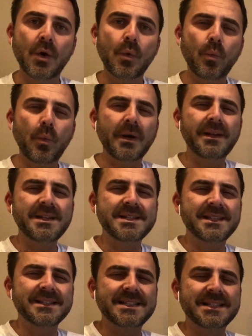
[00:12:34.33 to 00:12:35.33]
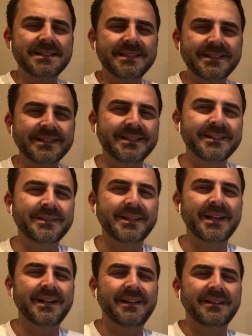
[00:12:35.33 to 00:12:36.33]
what is the
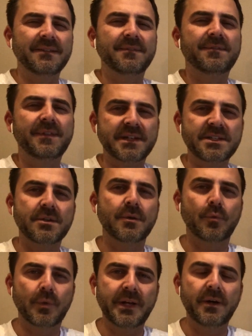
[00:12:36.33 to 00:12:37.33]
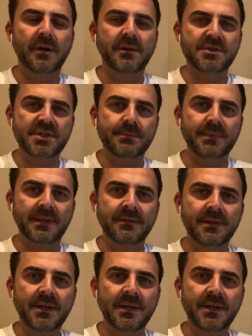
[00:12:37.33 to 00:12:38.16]
kind of like the fixed rate on shipping?